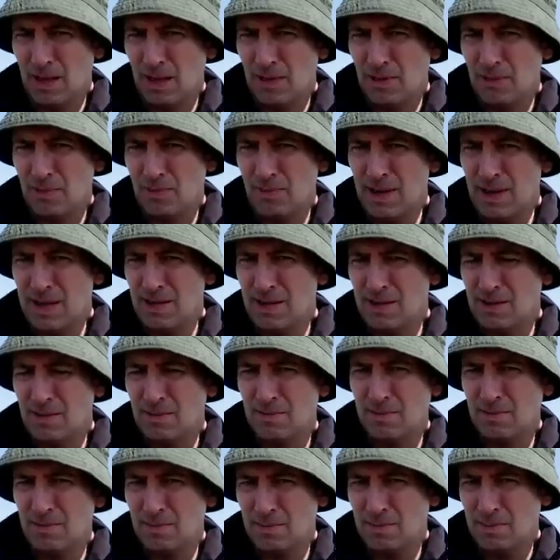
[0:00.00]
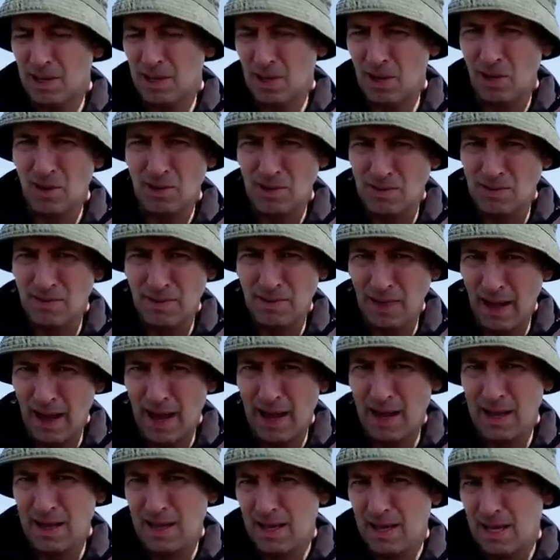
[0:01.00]
The reason because of
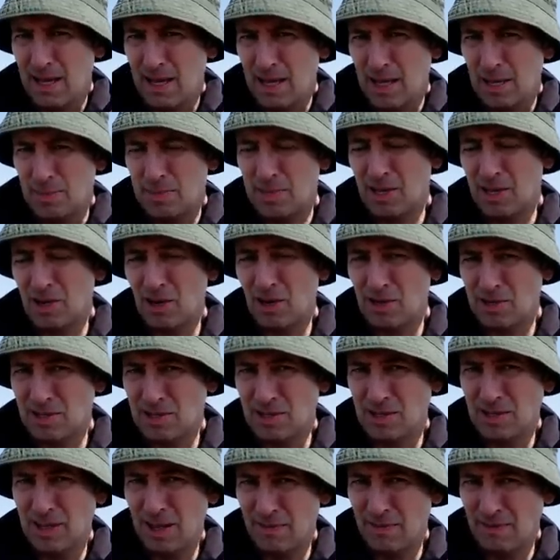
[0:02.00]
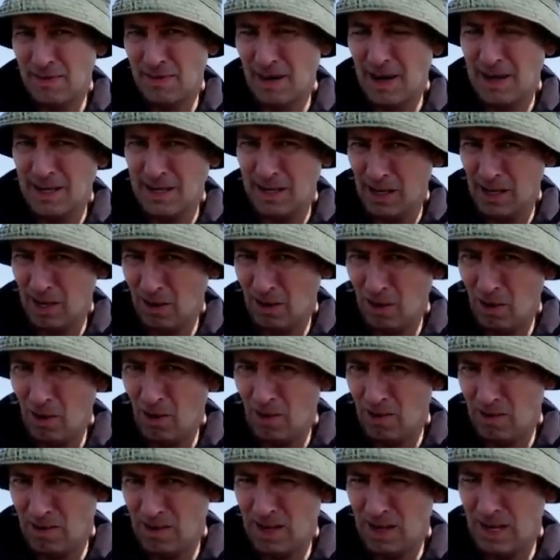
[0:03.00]
that, because I find it a lot
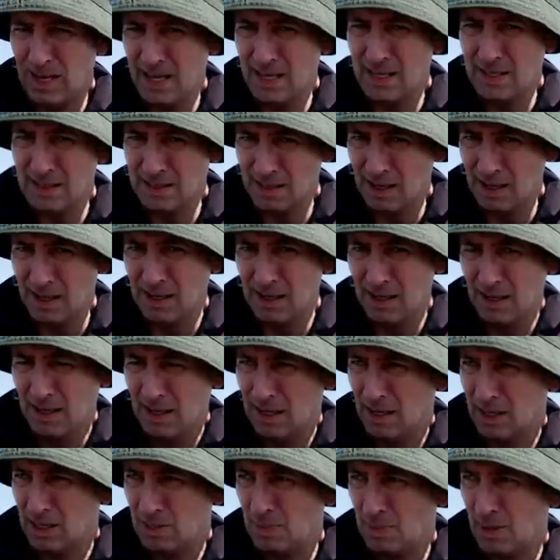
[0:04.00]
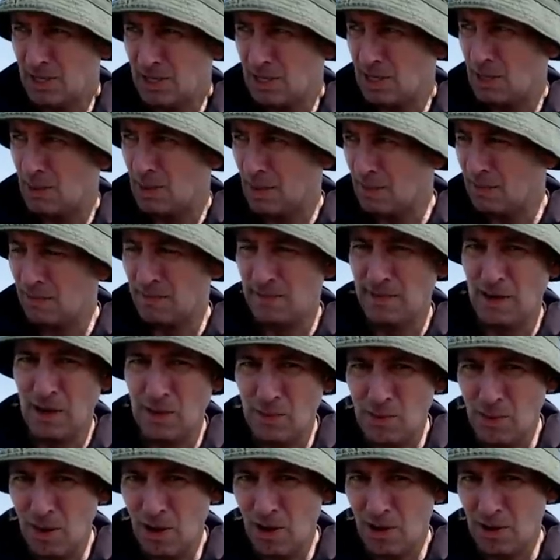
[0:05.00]
easier, especially when I'm
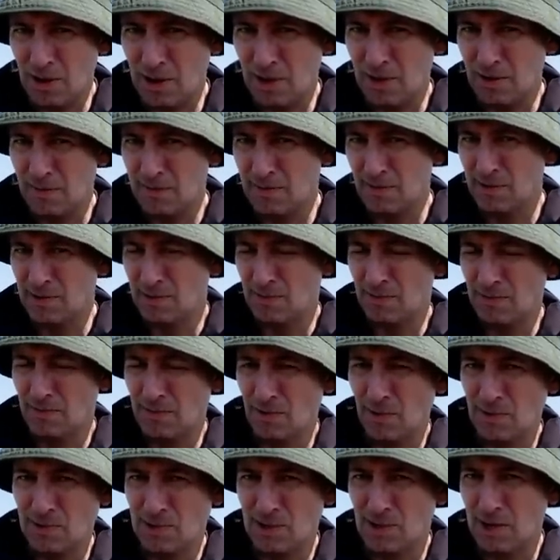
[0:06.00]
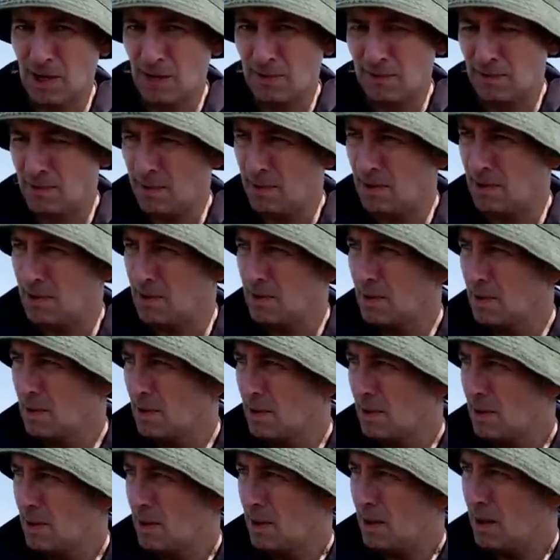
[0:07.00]
fell walking for photographing
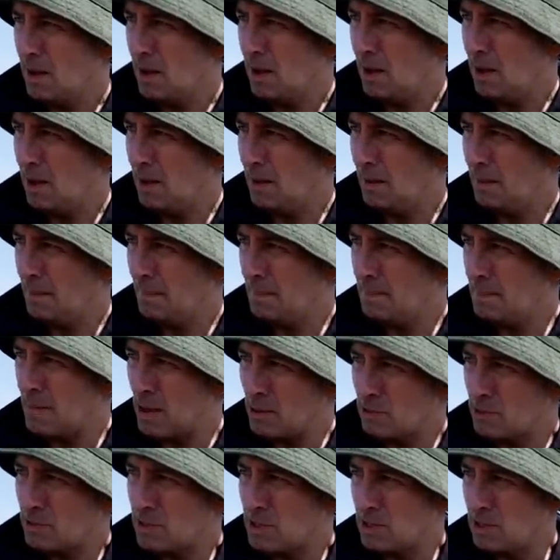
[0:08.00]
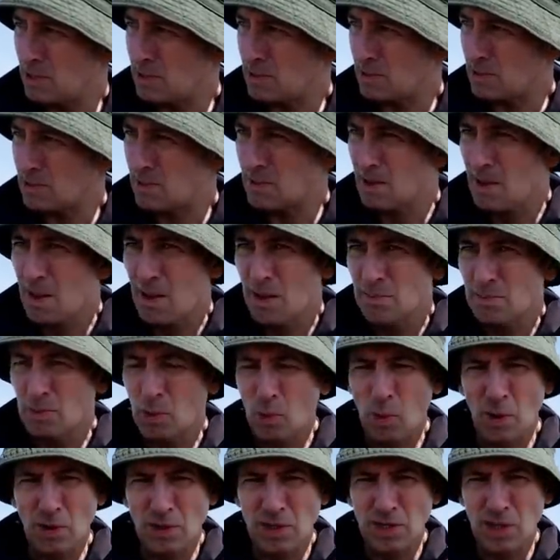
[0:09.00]
mountains. But
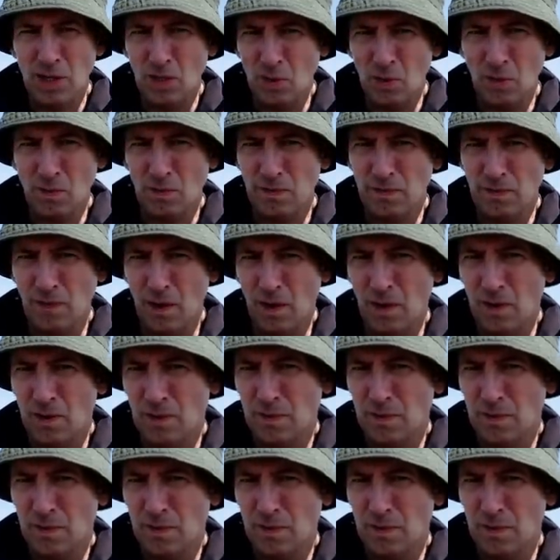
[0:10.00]
what do you look for?